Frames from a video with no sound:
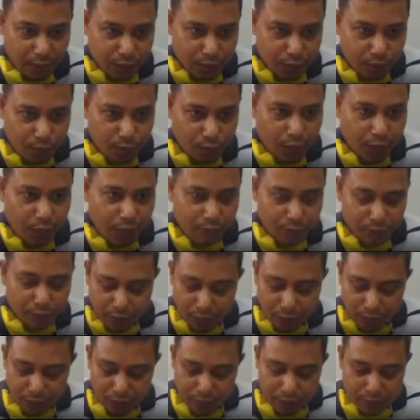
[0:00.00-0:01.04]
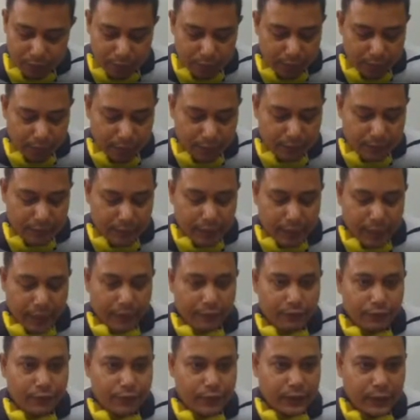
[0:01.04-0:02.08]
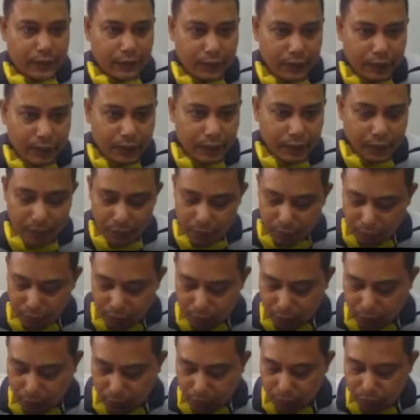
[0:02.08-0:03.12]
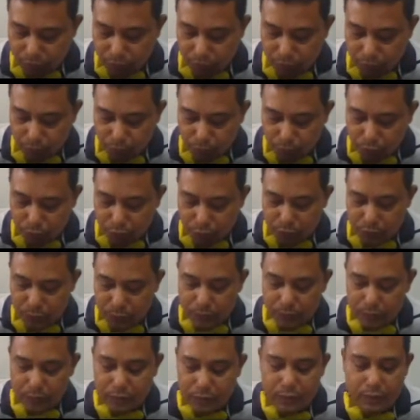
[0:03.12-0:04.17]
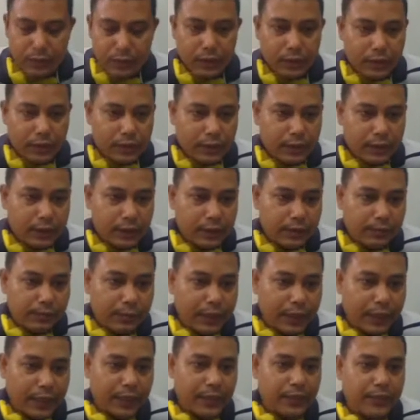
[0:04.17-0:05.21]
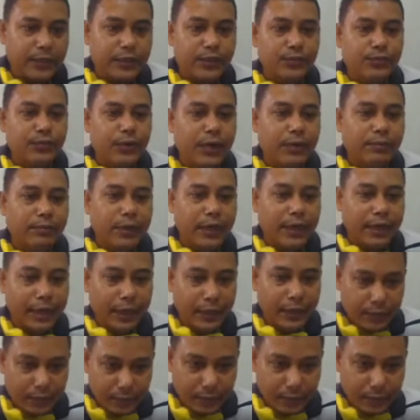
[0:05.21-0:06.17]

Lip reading: I will write slash left, and I will put this bracket, square bracket.